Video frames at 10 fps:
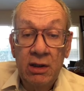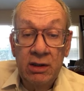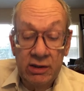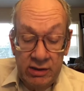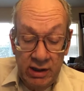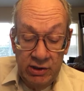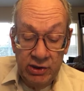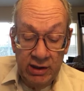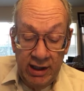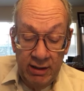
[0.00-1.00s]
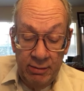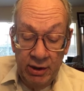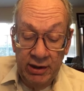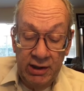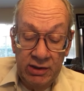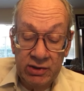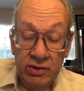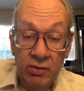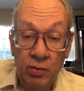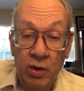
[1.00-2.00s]
contingent liabilities,
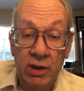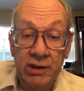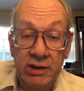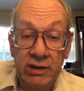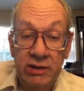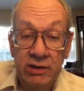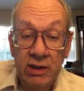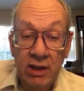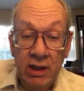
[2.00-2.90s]
warranties,